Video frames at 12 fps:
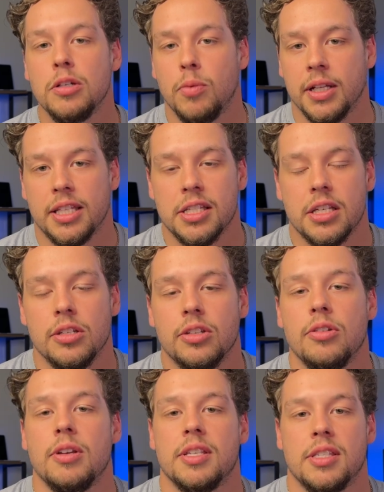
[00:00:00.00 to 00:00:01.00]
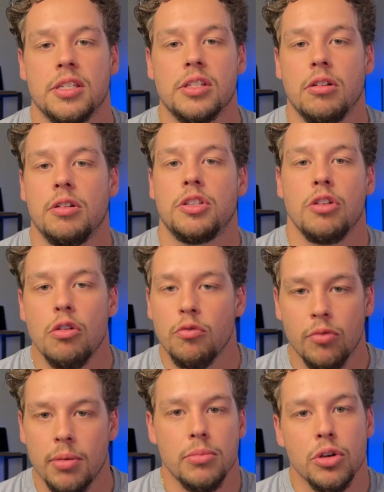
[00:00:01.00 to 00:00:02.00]
what this can do is this is going to
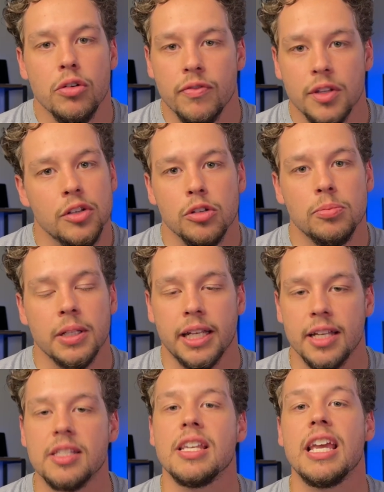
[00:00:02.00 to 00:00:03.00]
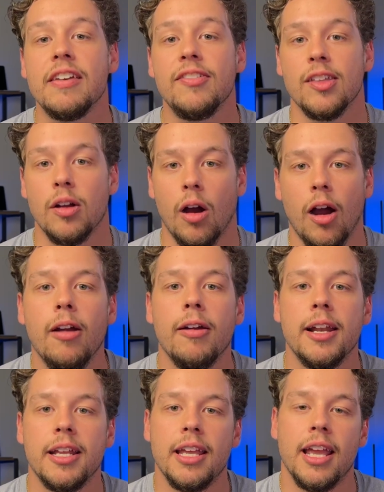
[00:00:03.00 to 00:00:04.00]
remove the duplicates if there are
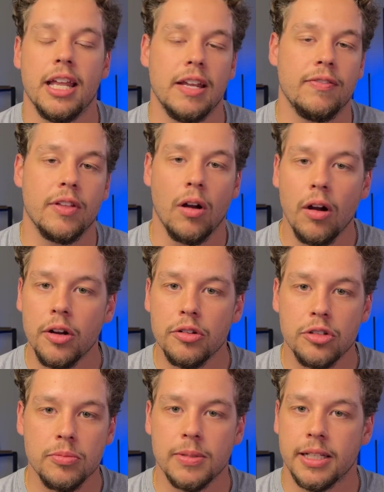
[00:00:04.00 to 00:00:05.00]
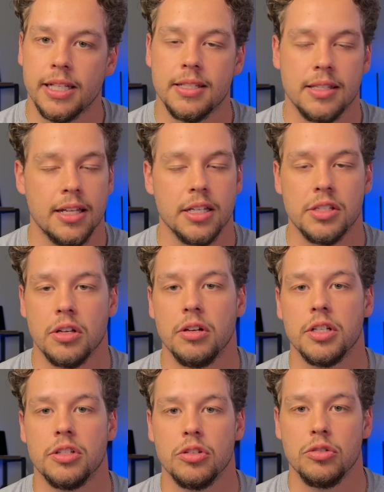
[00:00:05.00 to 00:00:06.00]
any, and if there are no duplicates, then it's
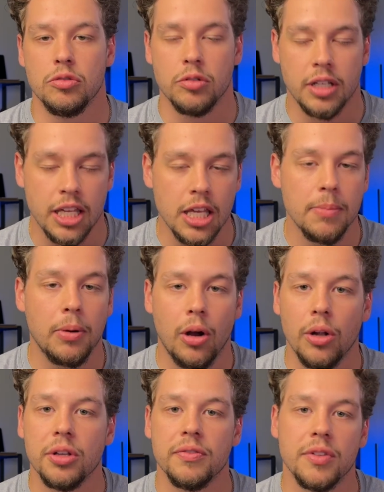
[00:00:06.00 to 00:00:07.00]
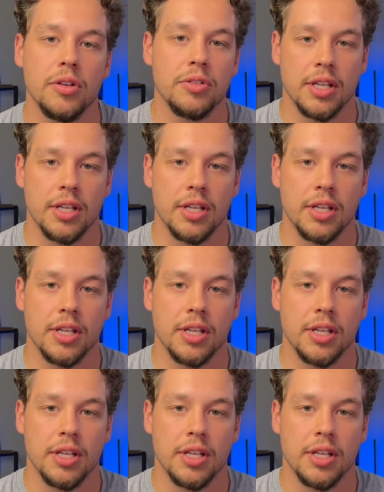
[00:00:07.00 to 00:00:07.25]
going to keep all of those